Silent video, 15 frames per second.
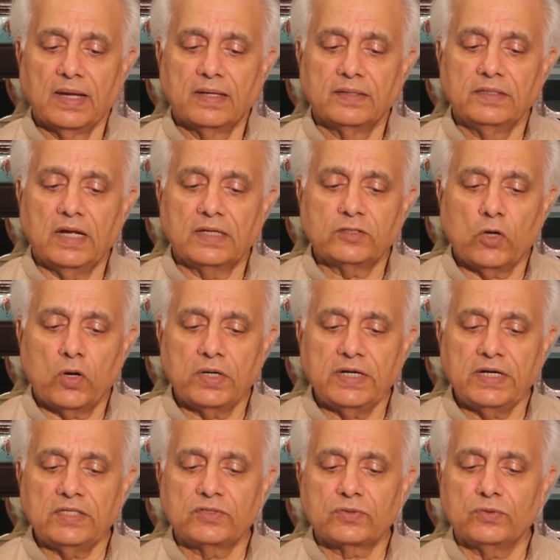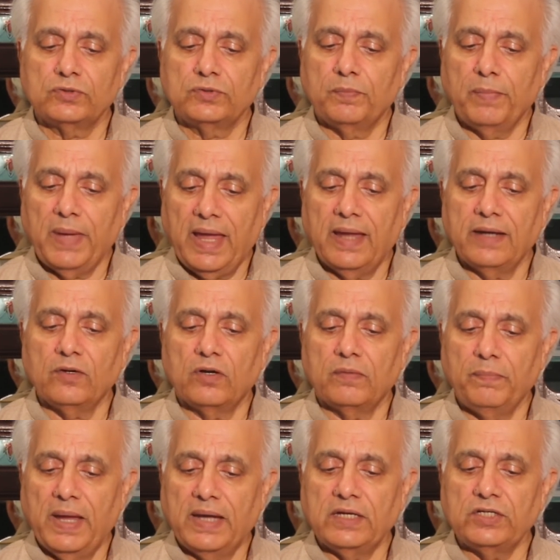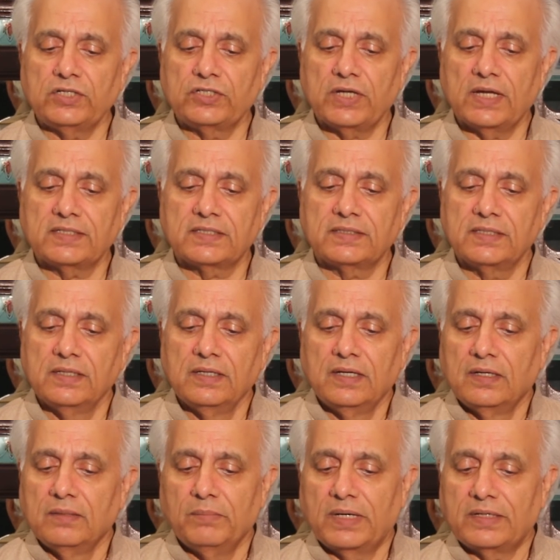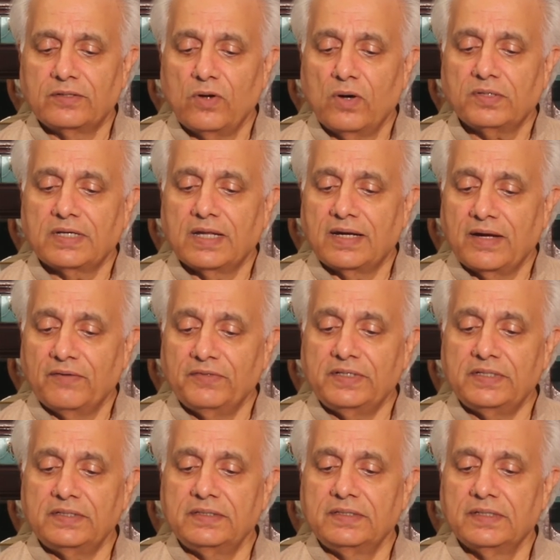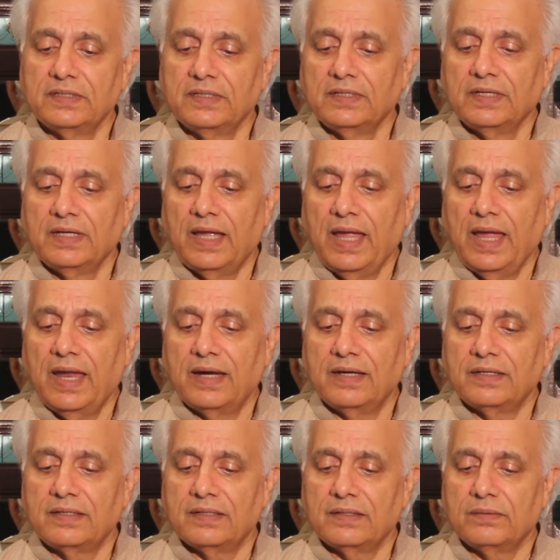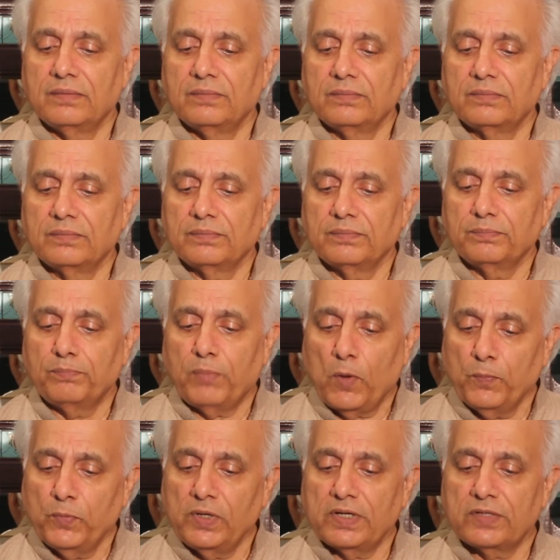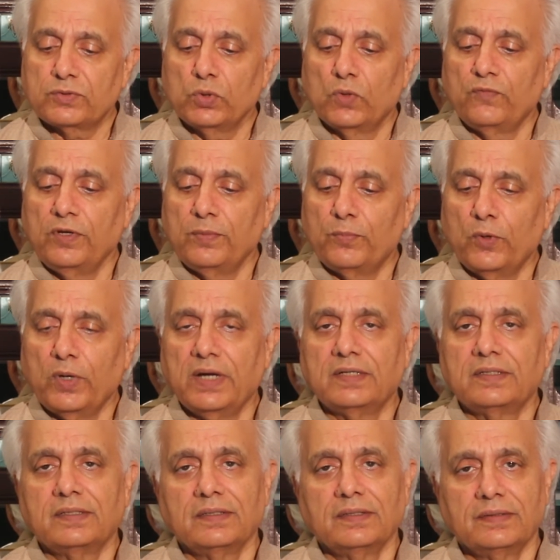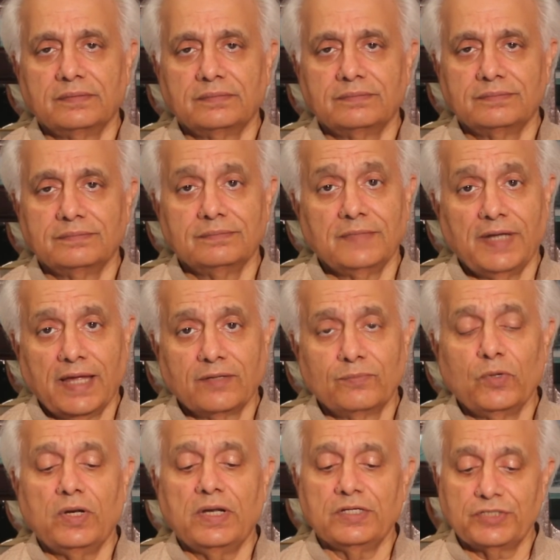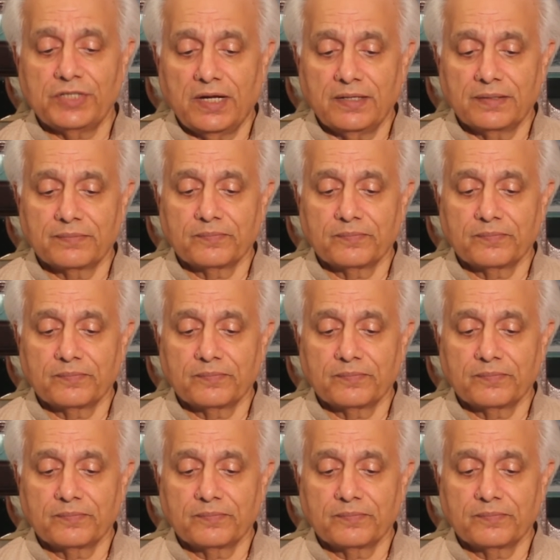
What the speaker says: The authorities could ban or banish us, but not a revered and popular Sufi poet like Bulle Shah.